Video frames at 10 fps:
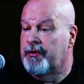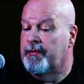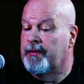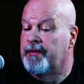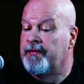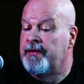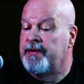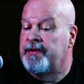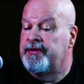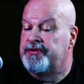There's a story
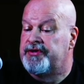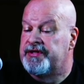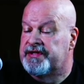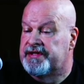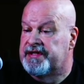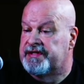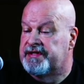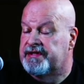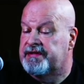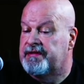where
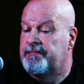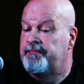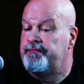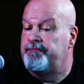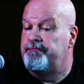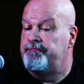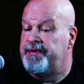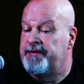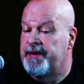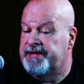Jesus has just
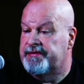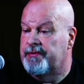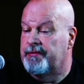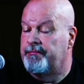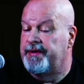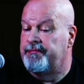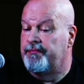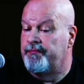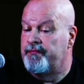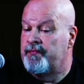been
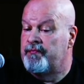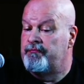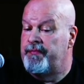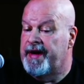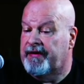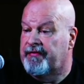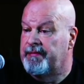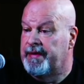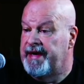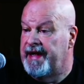
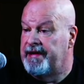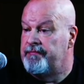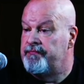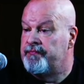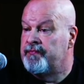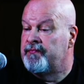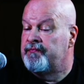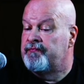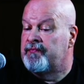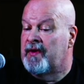back from the dead.
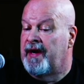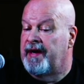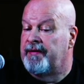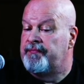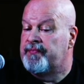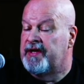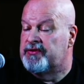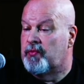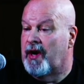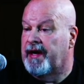
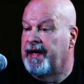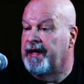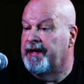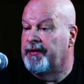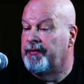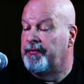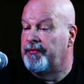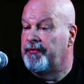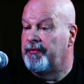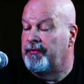He's walking
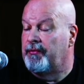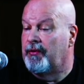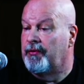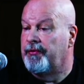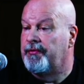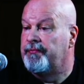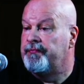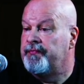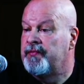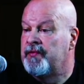on a
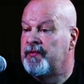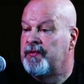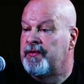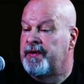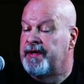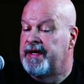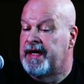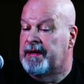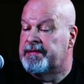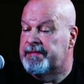road,
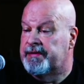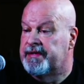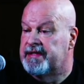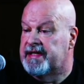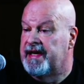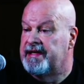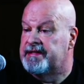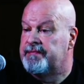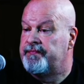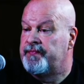and he comes up with
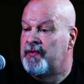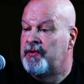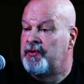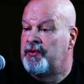these guys